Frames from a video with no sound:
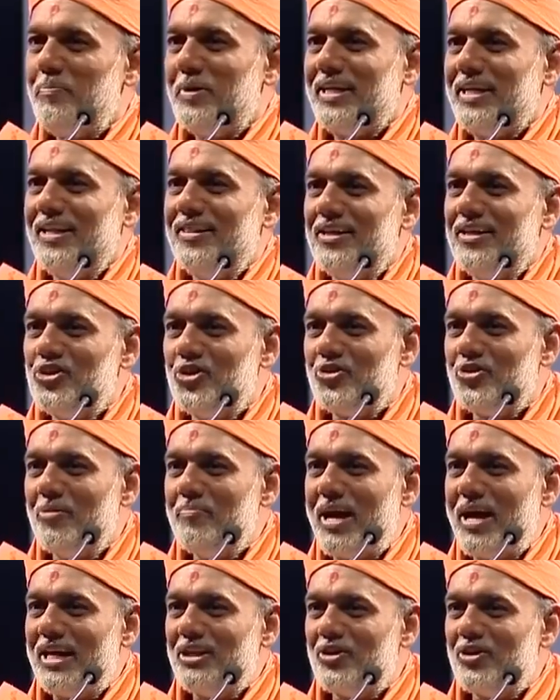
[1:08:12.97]
Patel, the general
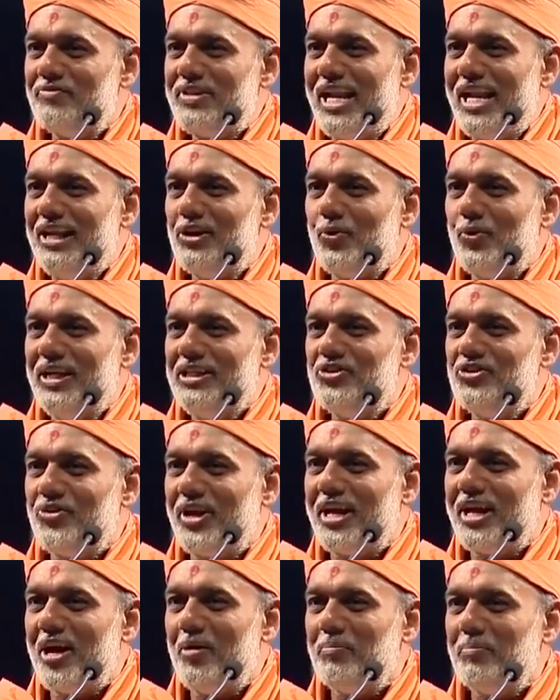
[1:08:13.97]
manager of the Electrical
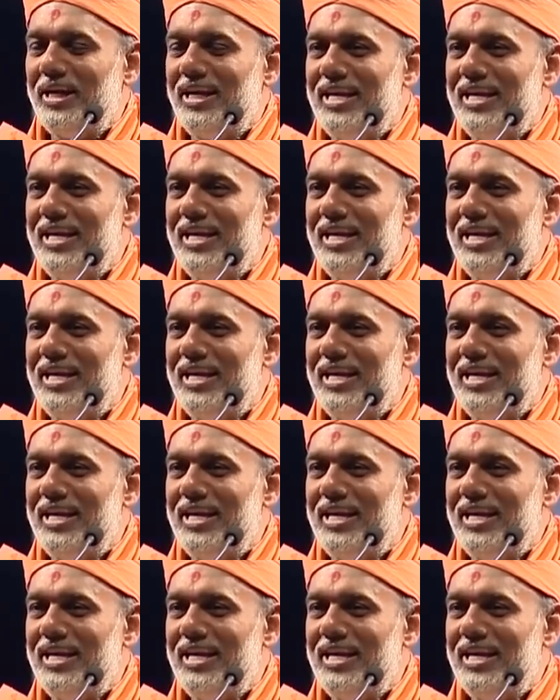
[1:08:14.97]
Engineering Company,